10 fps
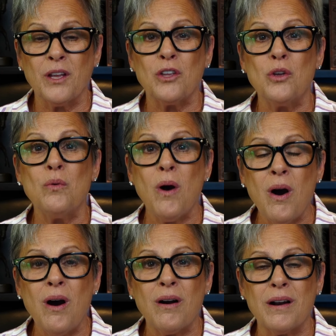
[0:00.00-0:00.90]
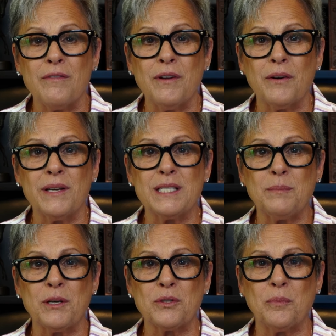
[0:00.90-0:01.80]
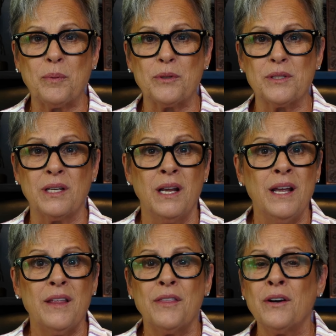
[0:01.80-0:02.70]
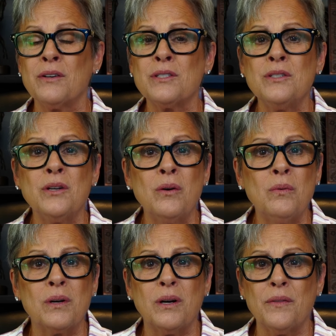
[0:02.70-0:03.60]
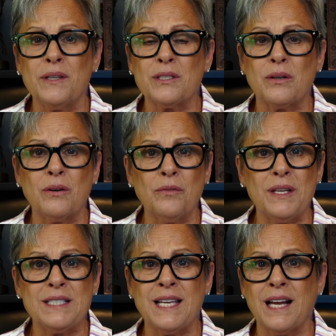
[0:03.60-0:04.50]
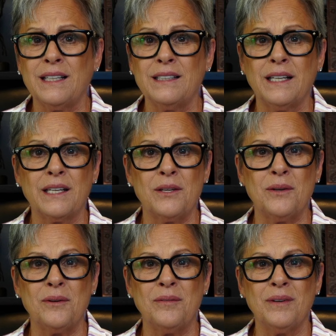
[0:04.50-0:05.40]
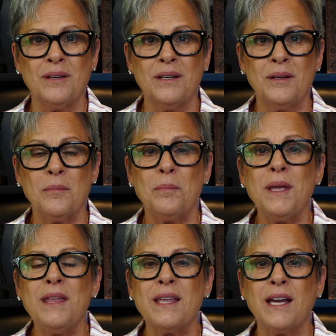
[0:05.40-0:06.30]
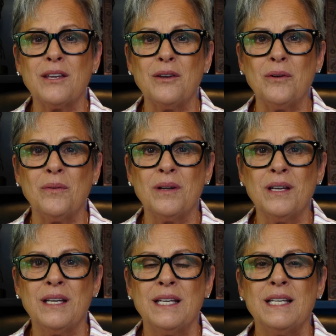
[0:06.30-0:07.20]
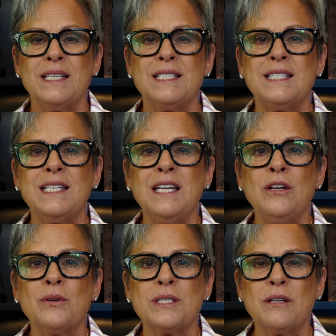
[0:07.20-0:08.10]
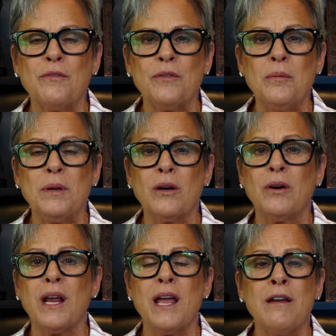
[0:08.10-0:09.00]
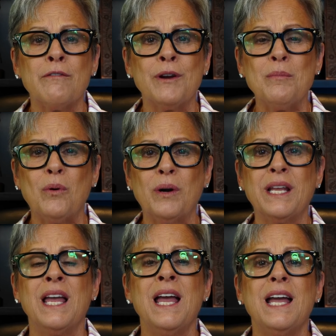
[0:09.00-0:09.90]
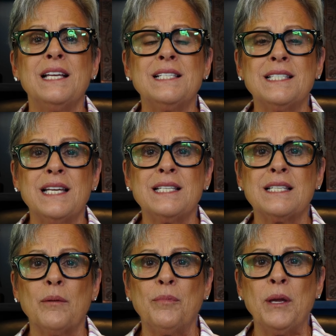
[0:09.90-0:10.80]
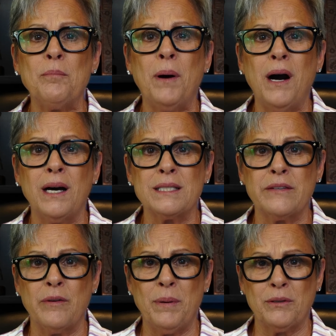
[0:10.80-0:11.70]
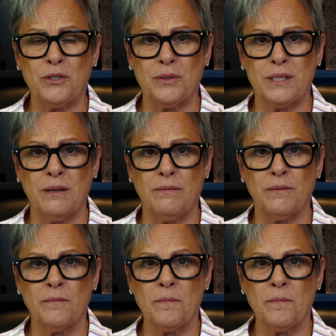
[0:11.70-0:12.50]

You are a very special person. There is no one on this earth exactly like you. Be that you. See yourself in the mirror every morning and say something positive about yourself.